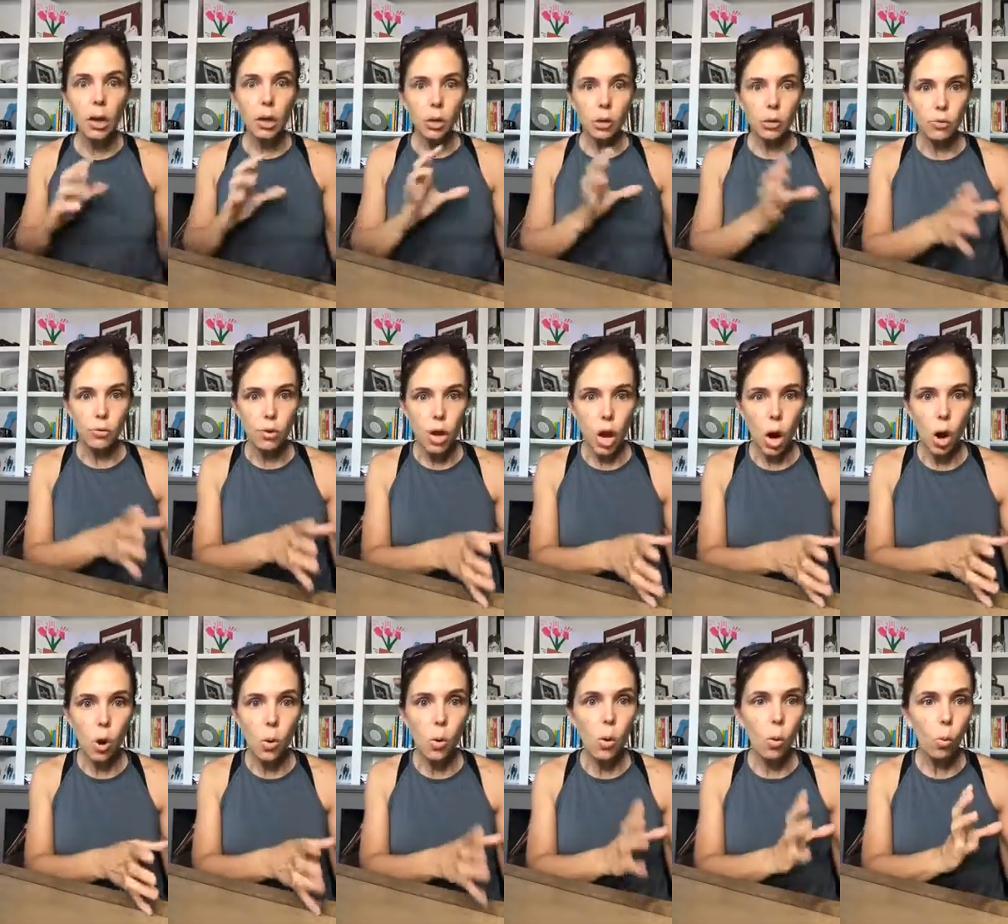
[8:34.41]
You
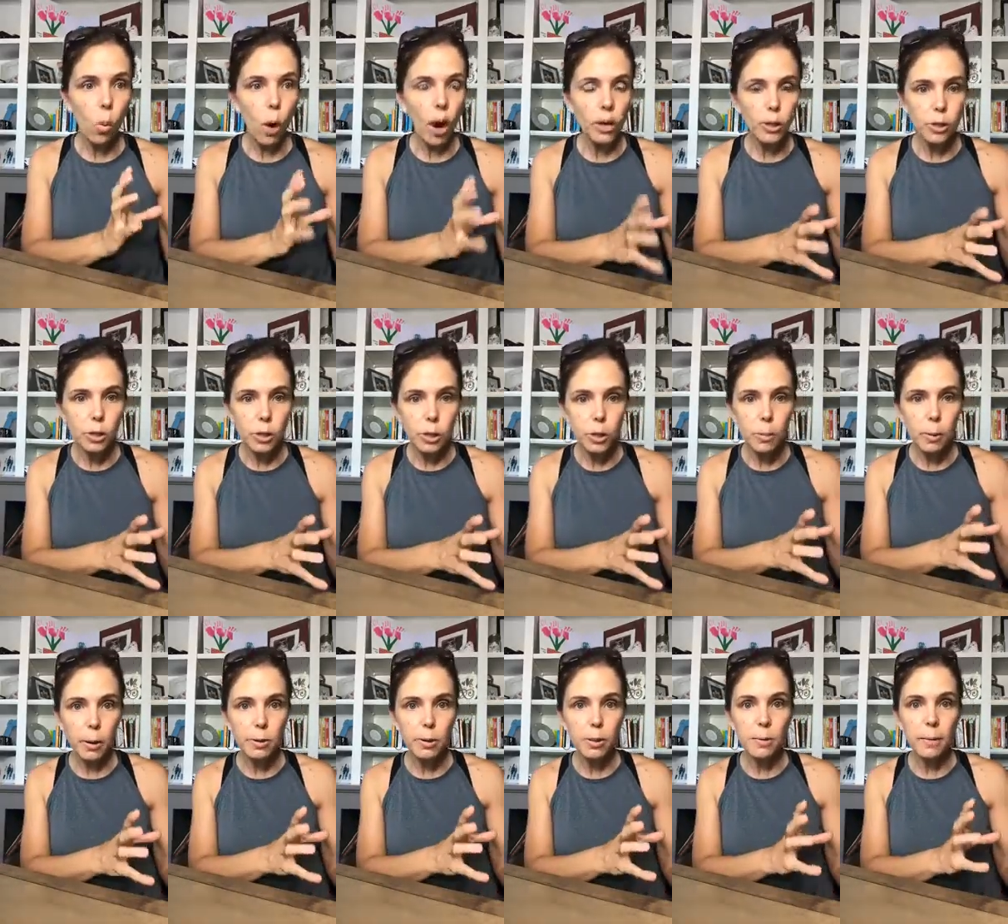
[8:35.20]
know what you're
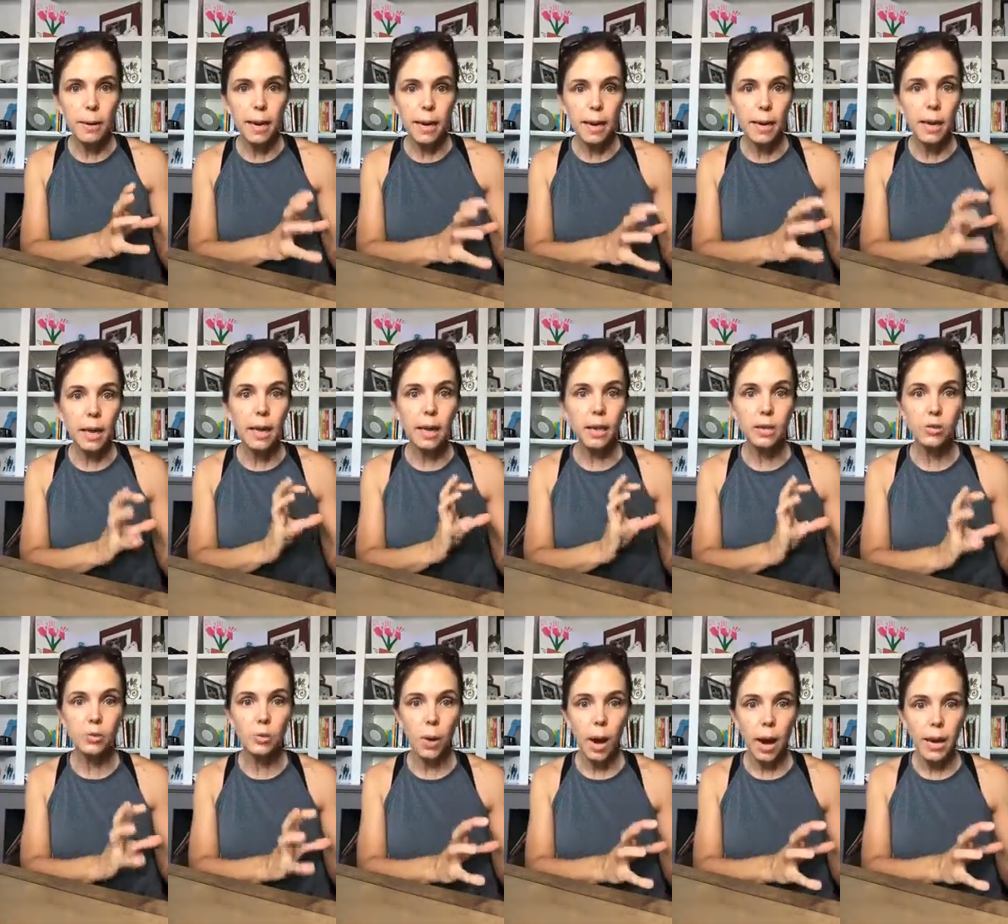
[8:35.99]
supposed to be eating
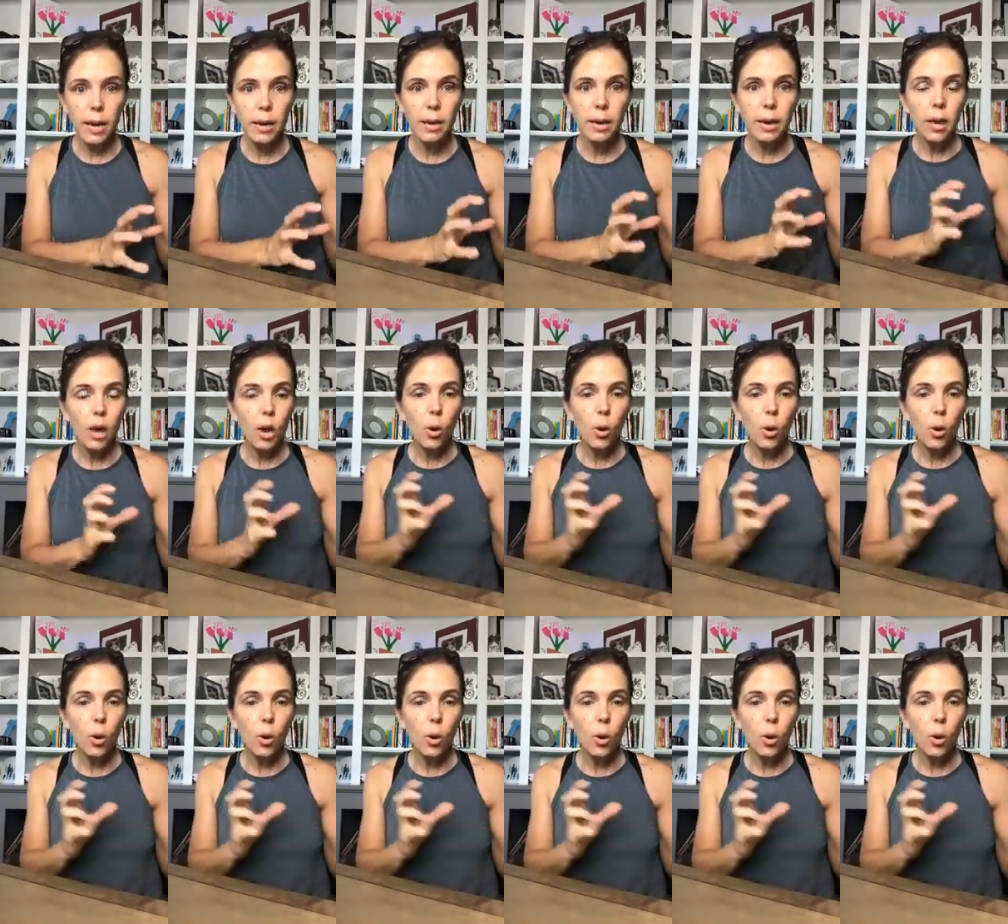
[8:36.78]
is right.